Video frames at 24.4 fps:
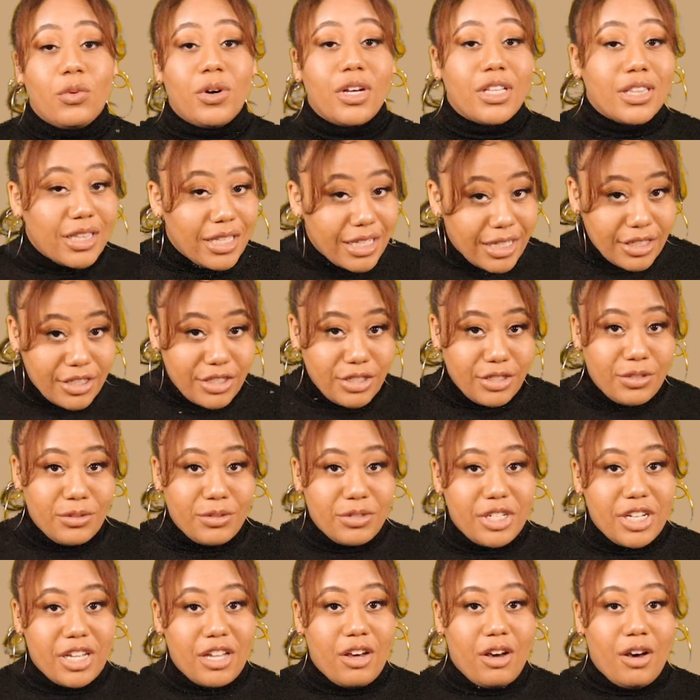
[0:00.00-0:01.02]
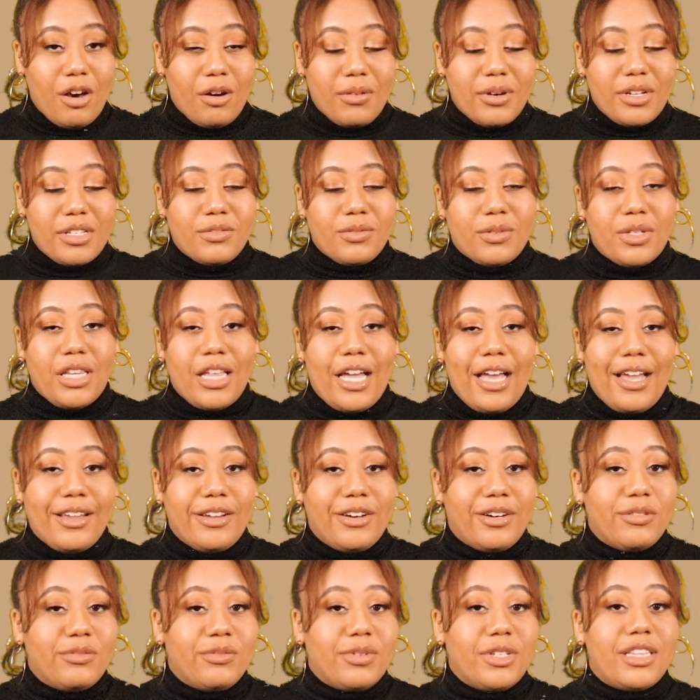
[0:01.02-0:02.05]
one thing she knew she could always rely
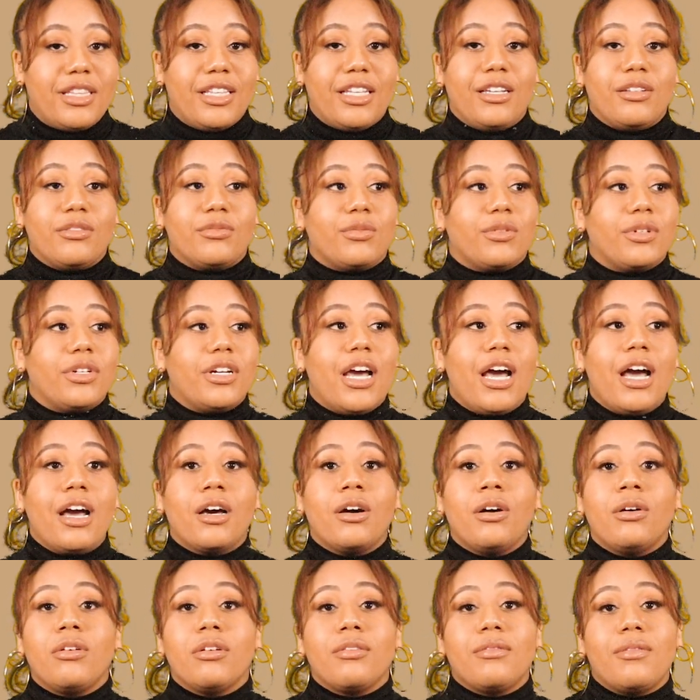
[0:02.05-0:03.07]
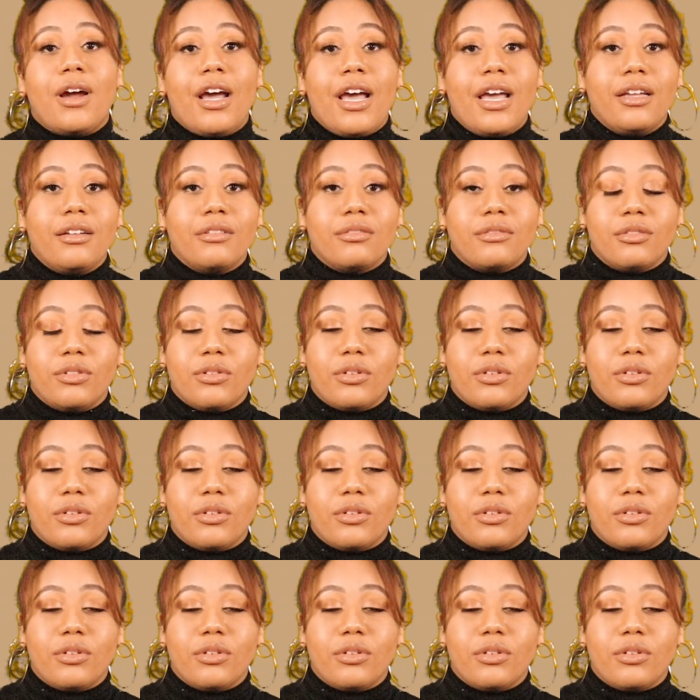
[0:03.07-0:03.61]
on when things were not going right,